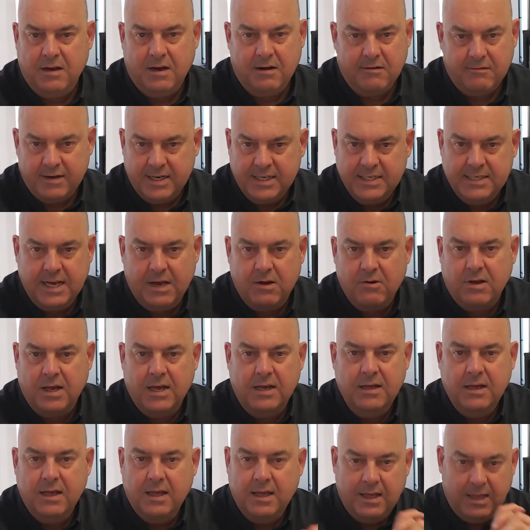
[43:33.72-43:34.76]
in
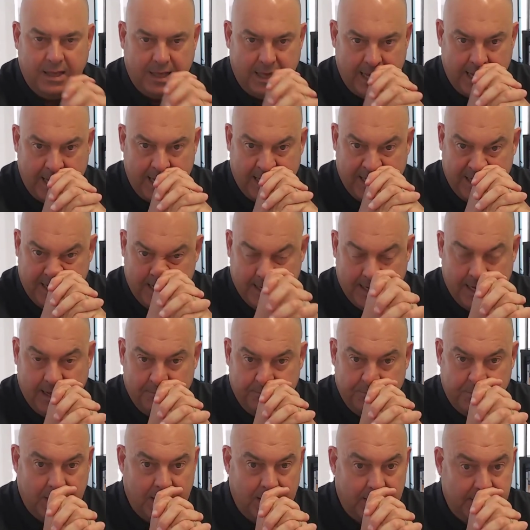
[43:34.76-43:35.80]
Talga. And
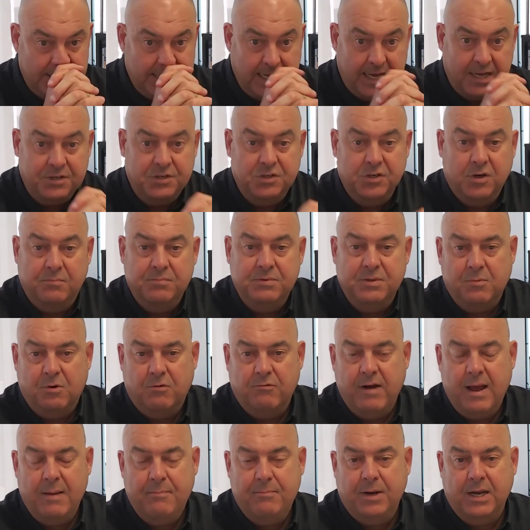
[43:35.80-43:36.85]
it's our job to more
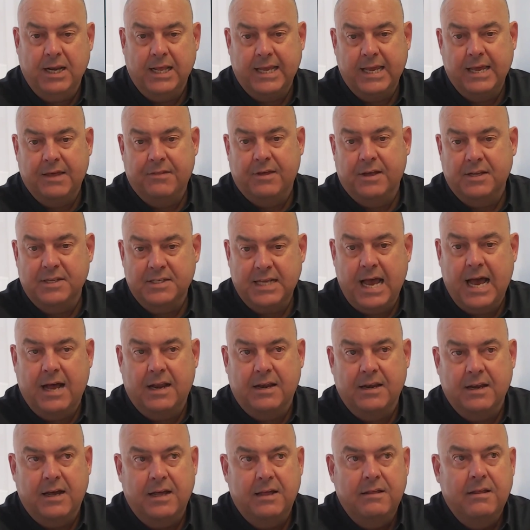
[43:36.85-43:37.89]
rapidly get those
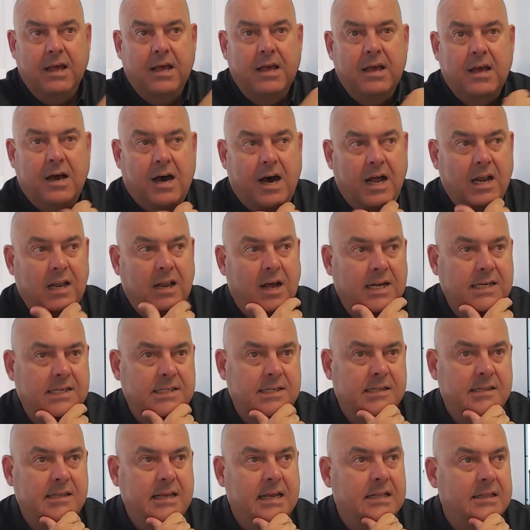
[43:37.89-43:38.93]
out. And I like to
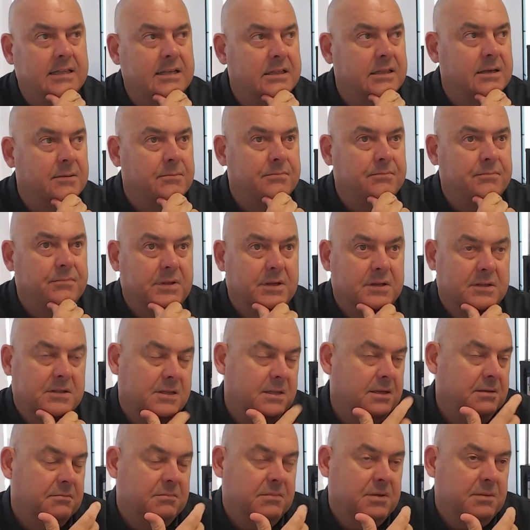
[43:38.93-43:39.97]
think that
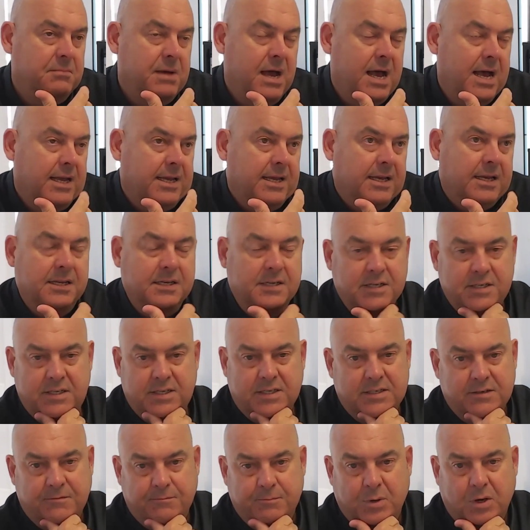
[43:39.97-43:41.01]
the market
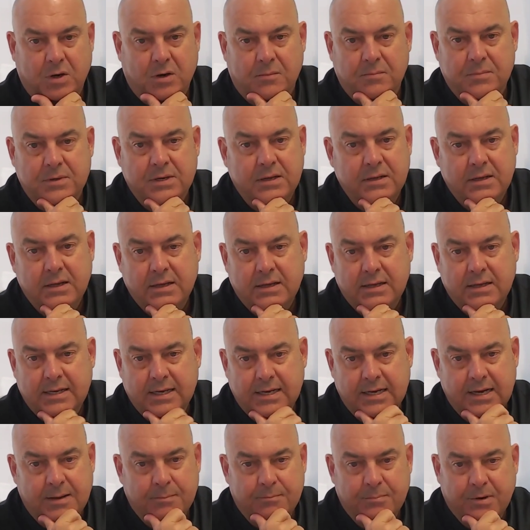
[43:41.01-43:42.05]
conditions have bottomed,
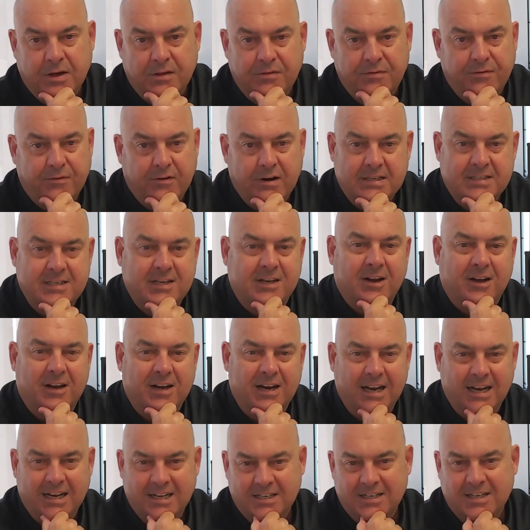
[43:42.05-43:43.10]
both for us, not
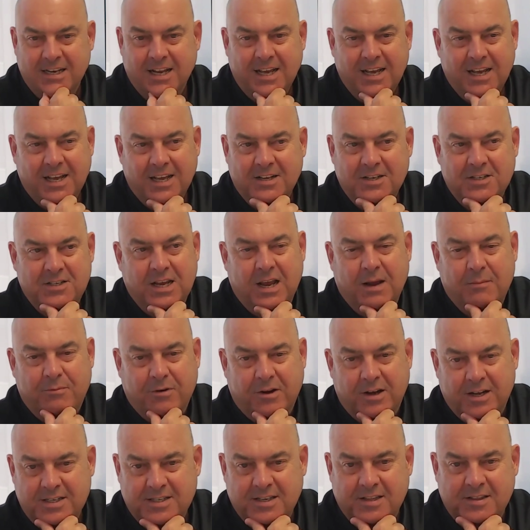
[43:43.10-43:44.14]
only in share
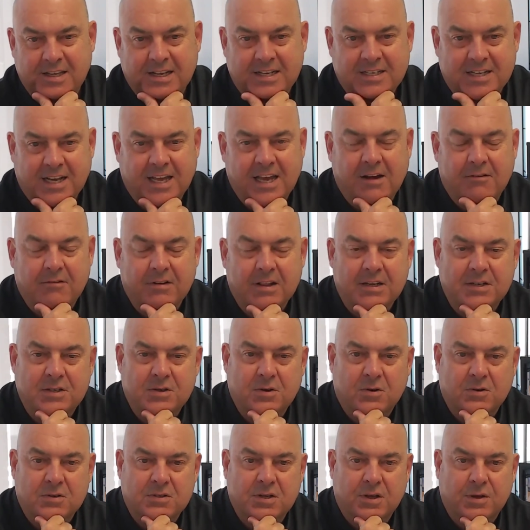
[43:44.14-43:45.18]
price and things I can't really
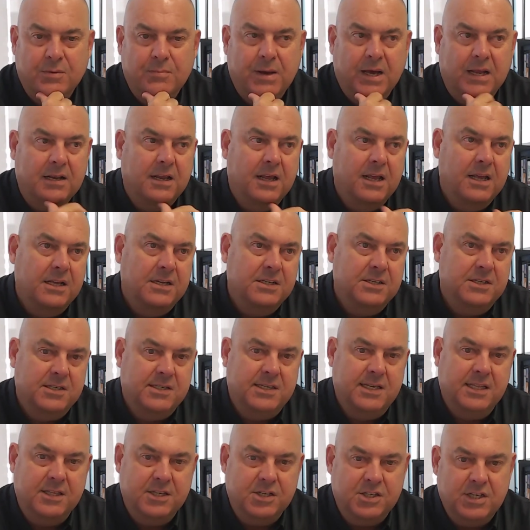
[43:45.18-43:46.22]
talk to, but just
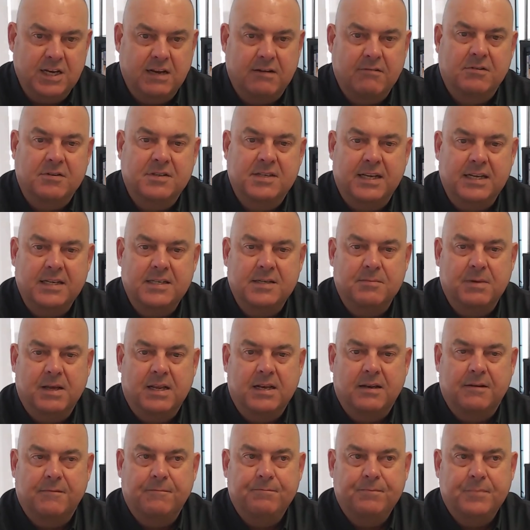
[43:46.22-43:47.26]
in the general
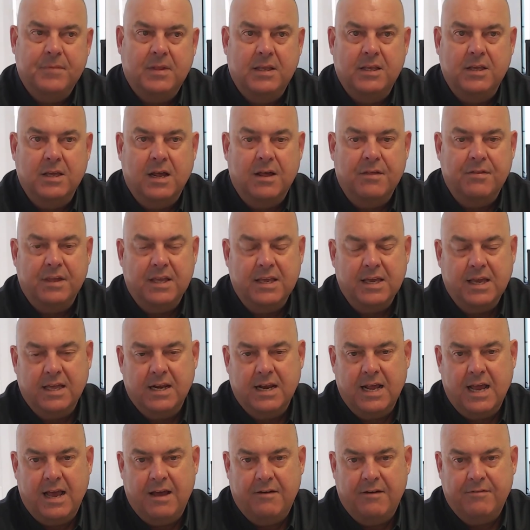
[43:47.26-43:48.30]
sentiment, that you're going to
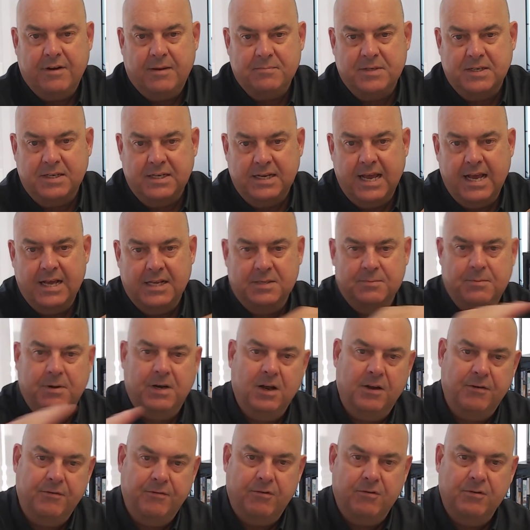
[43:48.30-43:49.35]
have ups and downs, but
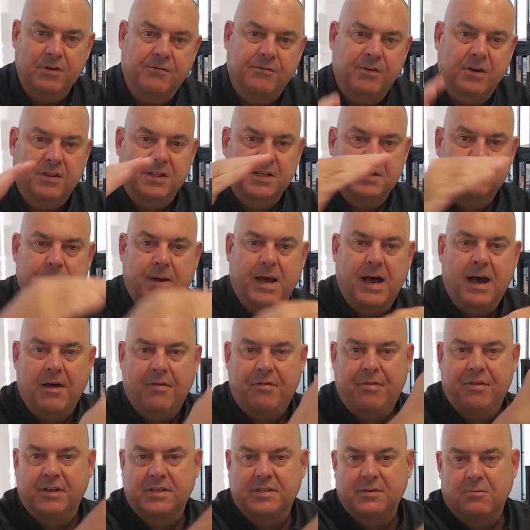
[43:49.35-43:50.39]
overall you've got this path
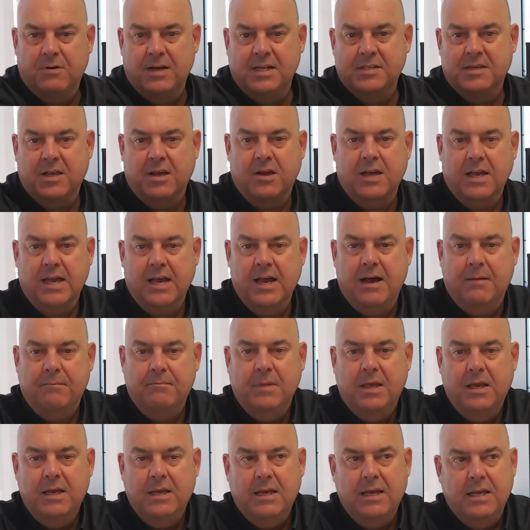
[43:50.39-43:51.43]
that's always going
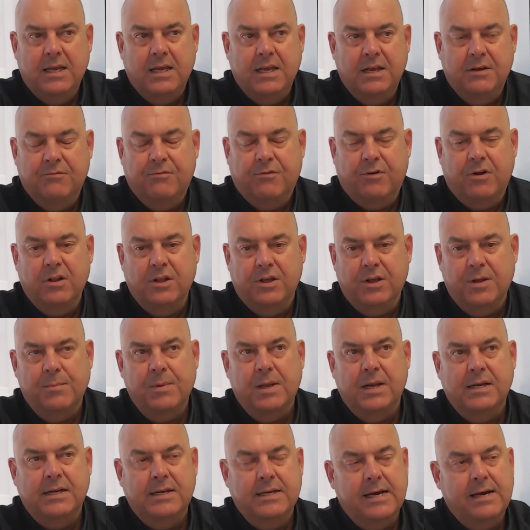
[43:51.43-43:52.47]
up in volume.
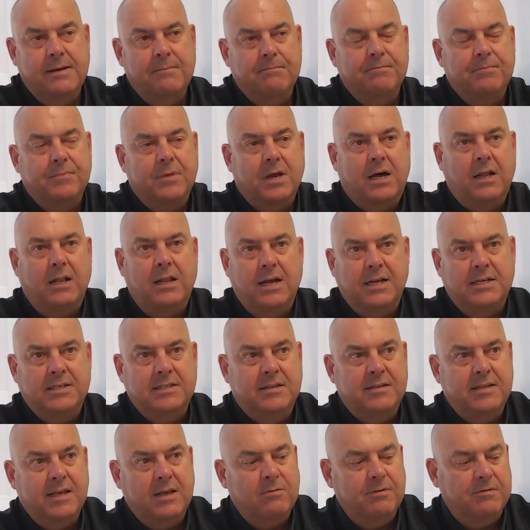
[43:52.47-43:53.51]
And I like to
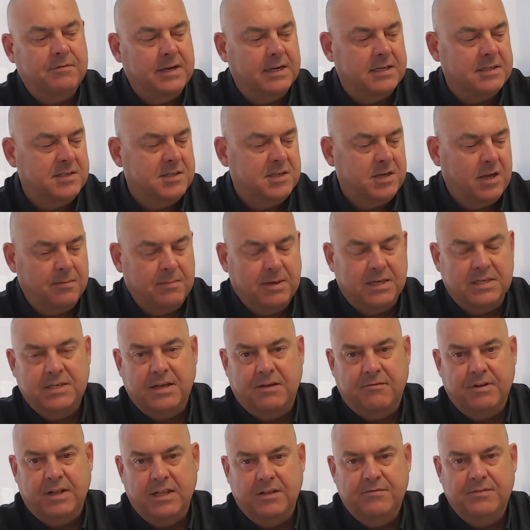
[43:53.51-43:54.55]
think we've done so much
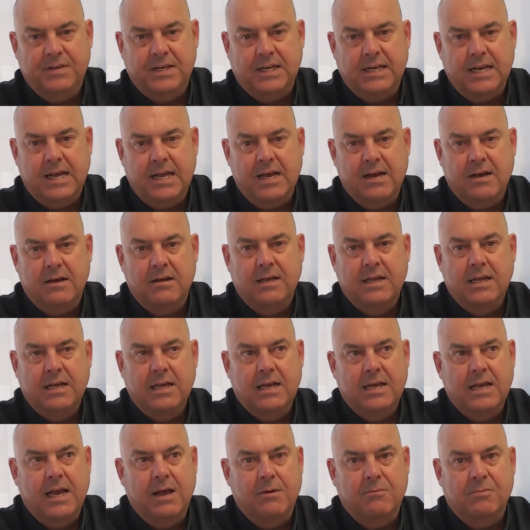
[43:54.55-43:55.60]
heavy lifting now,
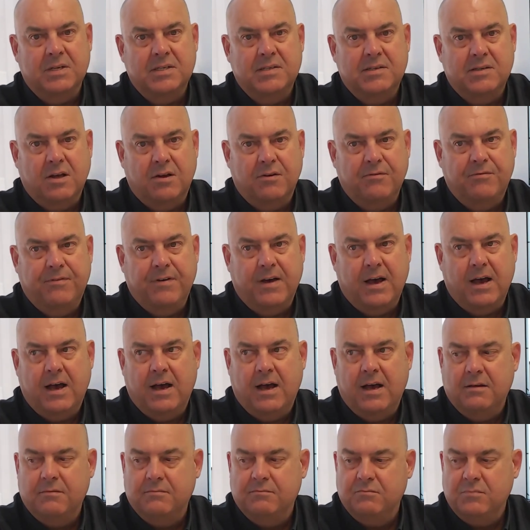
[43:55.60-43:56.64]
and we're so
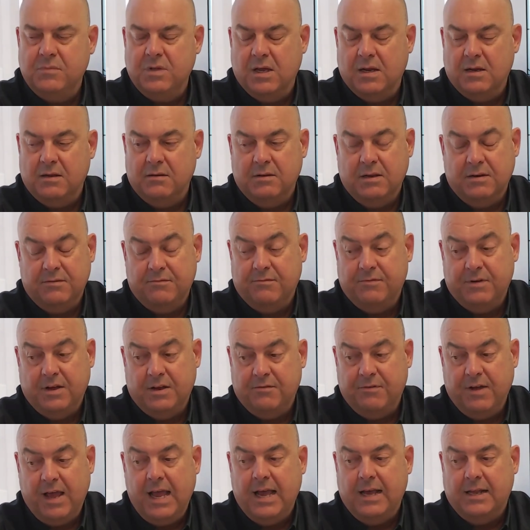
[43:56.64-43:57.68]
far,
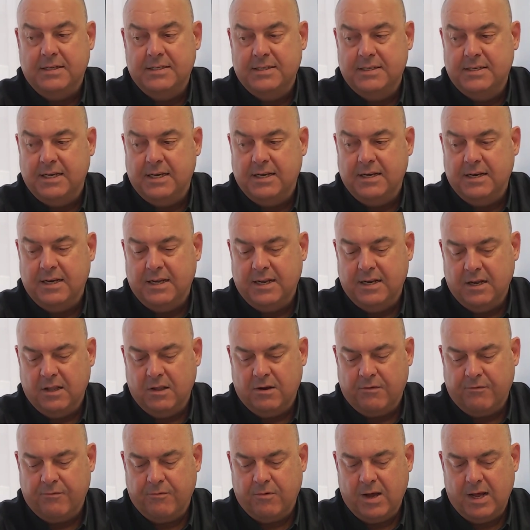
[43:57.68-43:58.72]
advanced in a lot
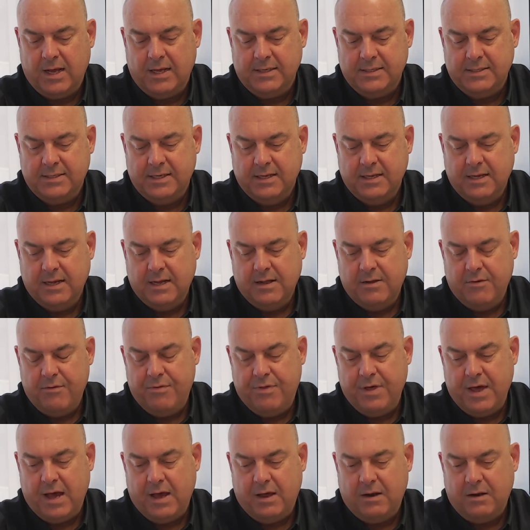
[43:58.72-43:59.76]
of ways,
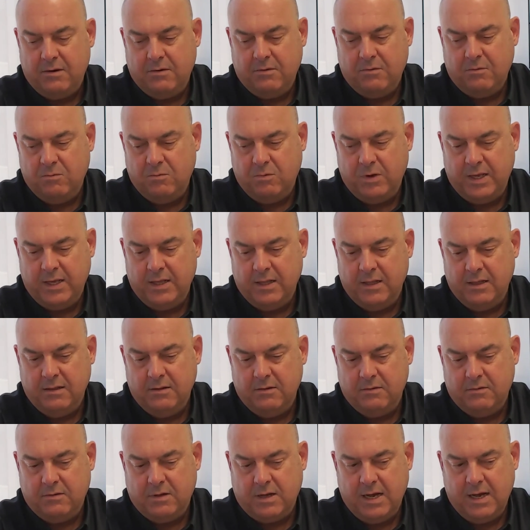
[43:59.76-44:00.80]
that
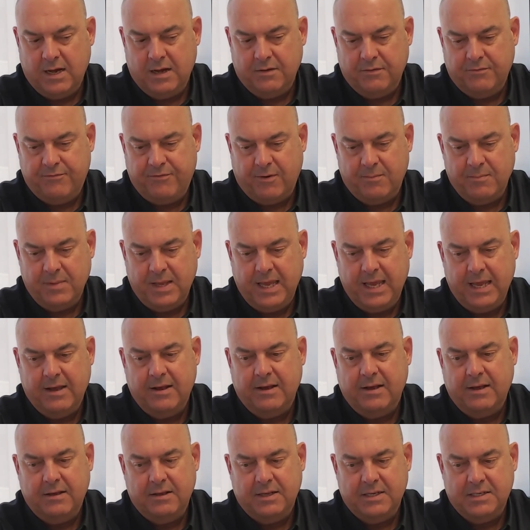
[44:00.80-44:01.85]
we'll from
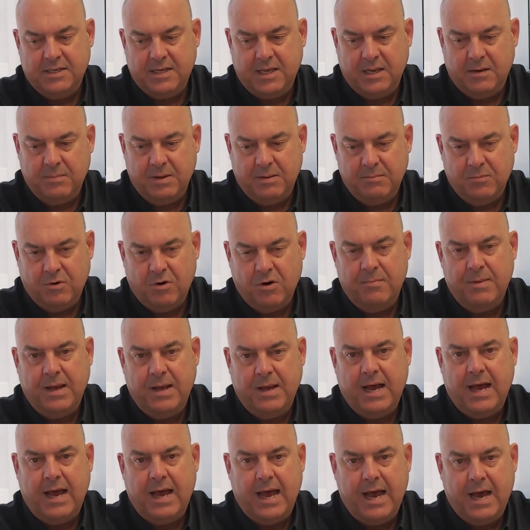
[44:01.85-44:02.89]
here it's going to be more
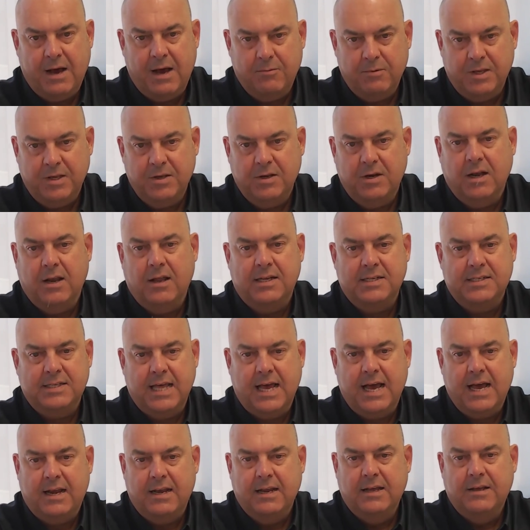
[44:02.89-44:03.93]
about how we utilize
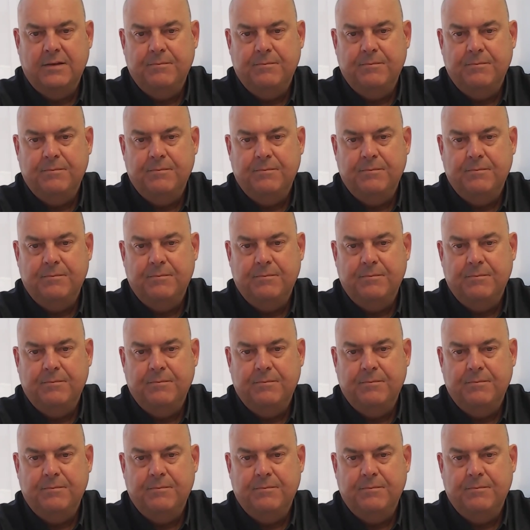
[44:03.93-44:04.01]
that,